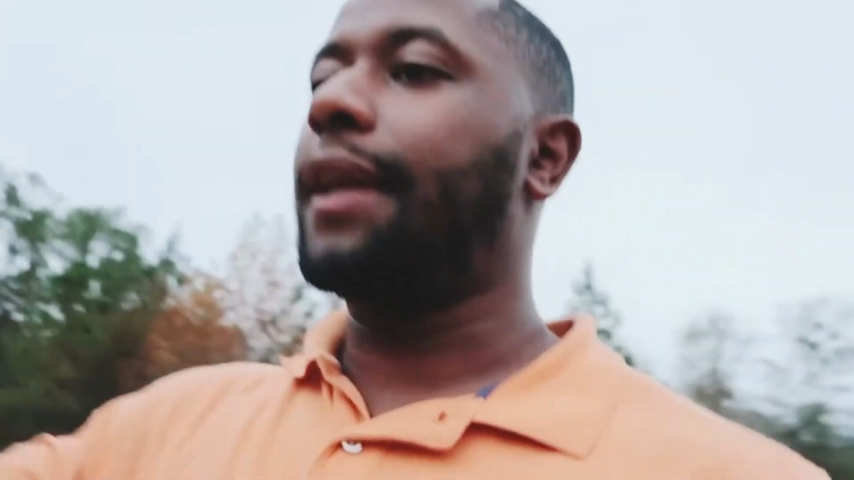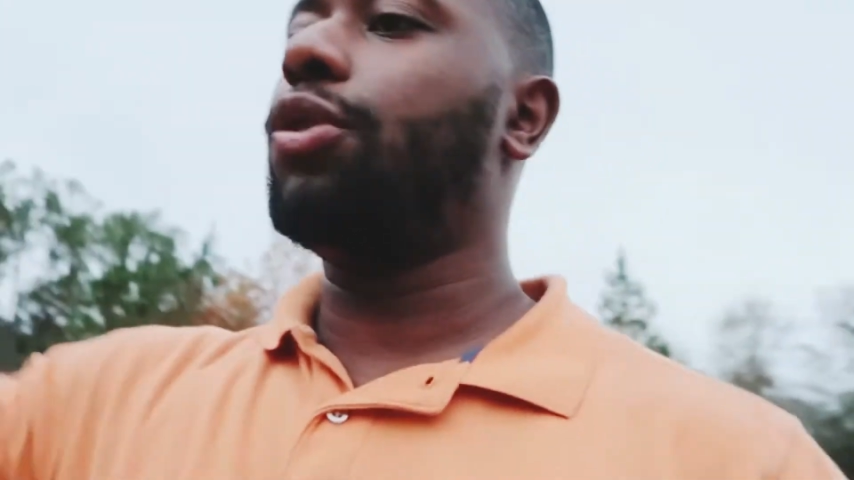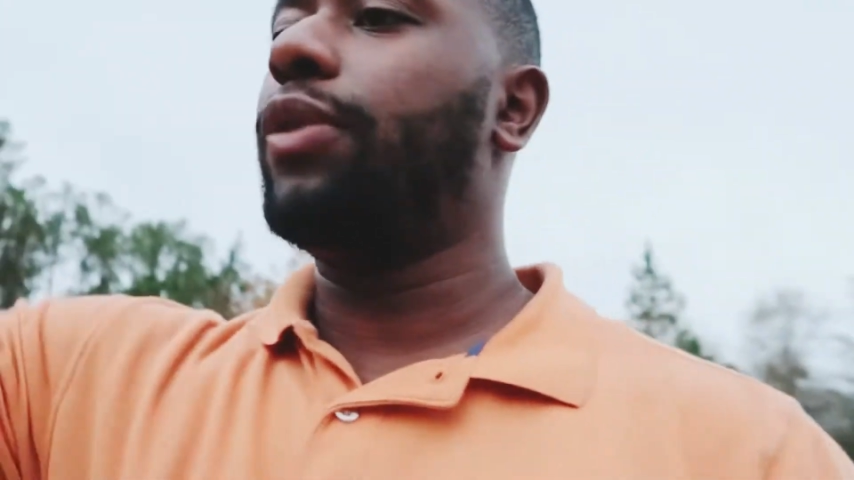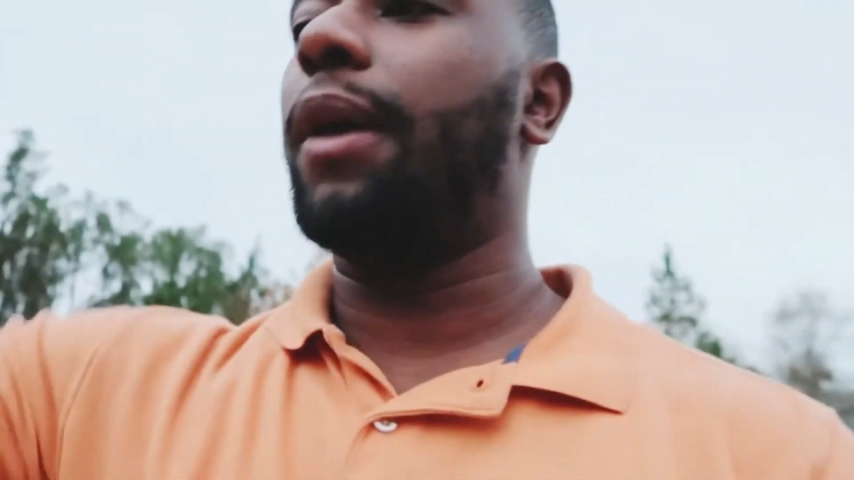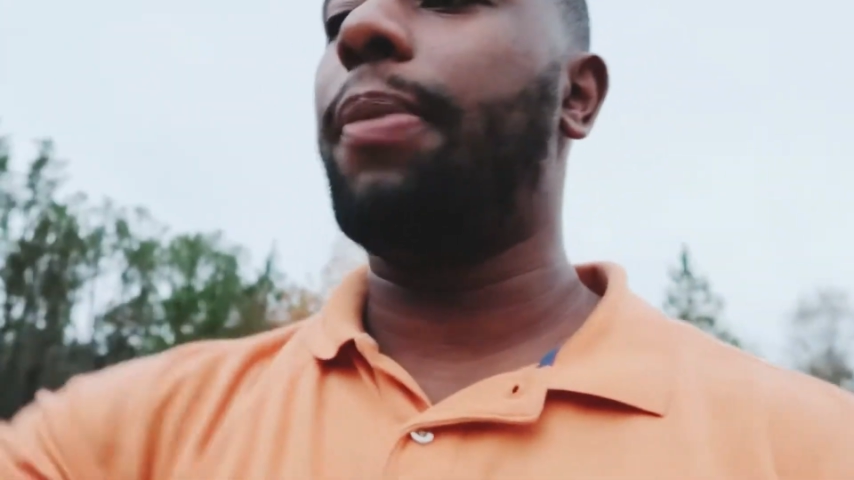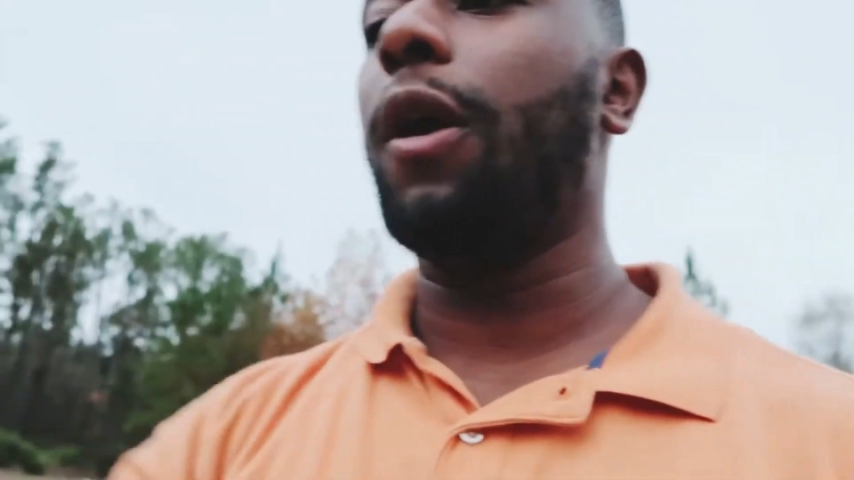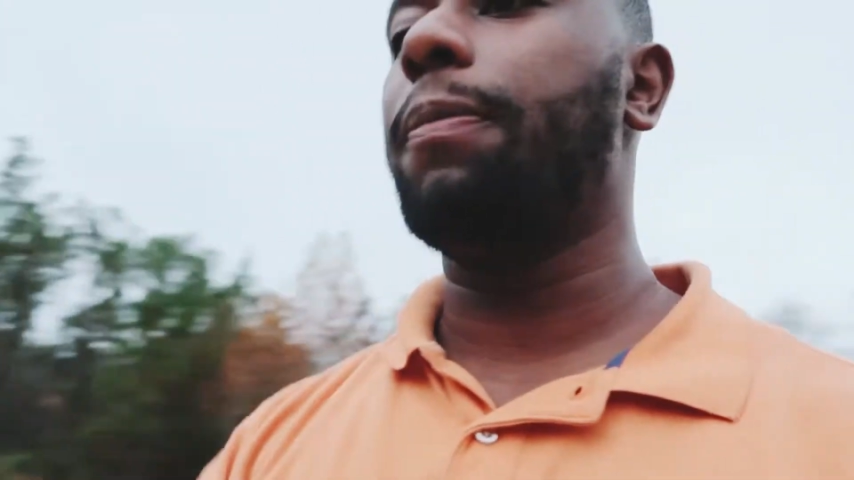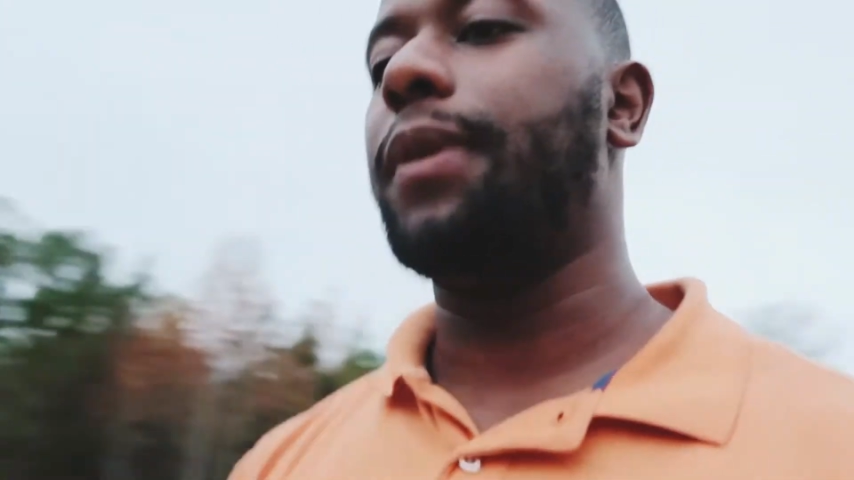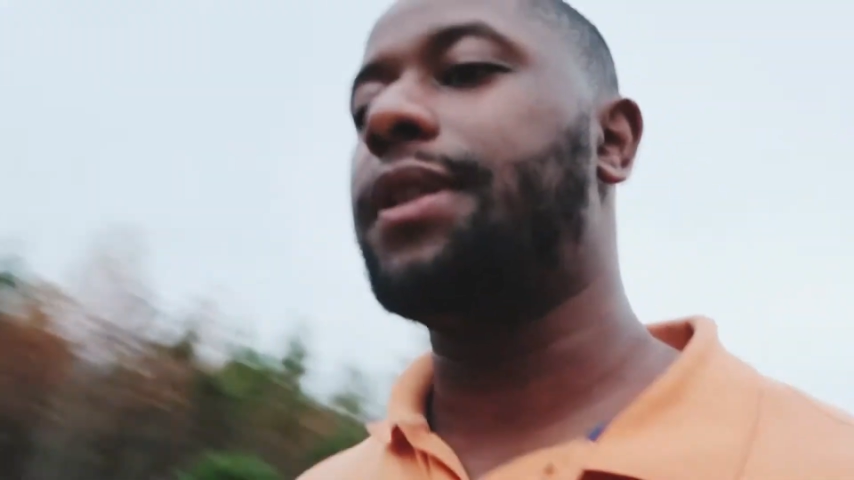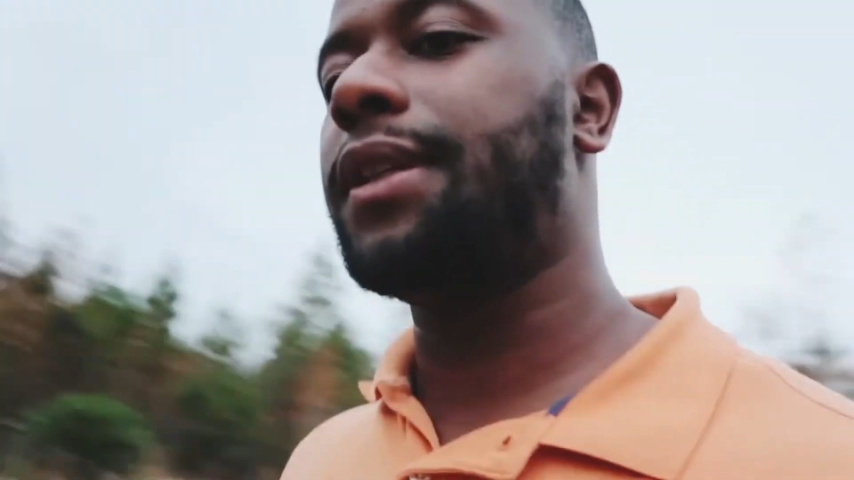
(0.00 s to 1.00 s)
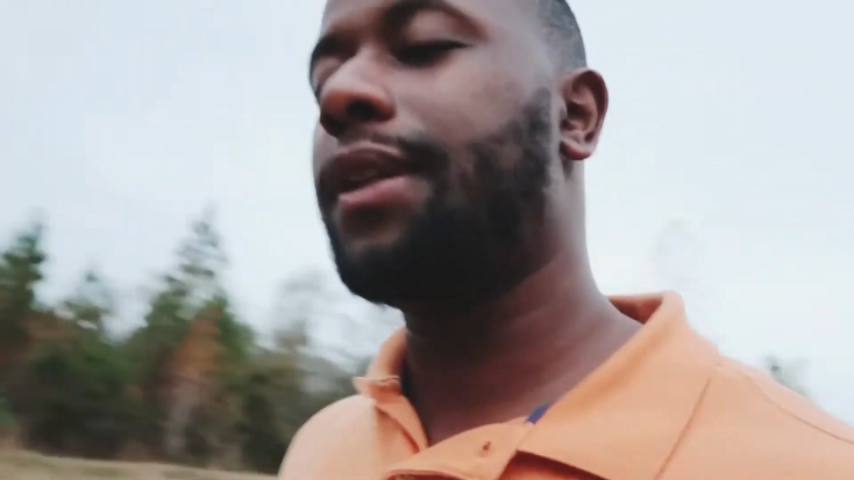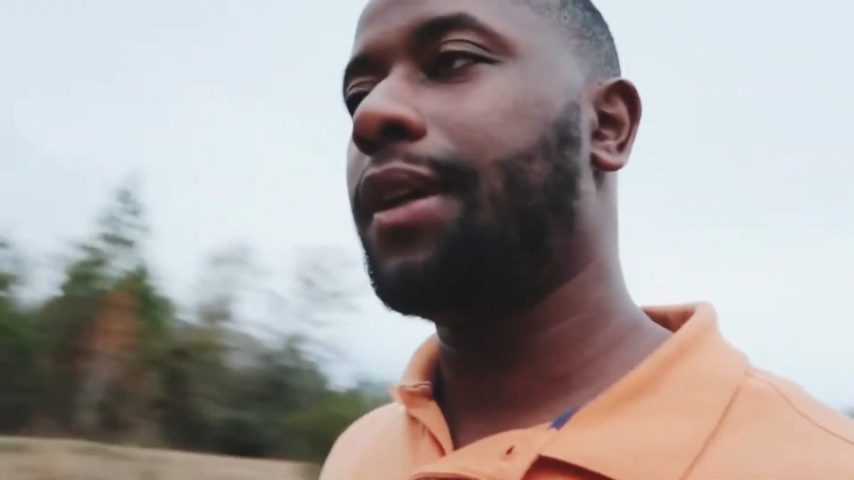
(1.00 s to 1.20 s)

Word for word: They do their purpose.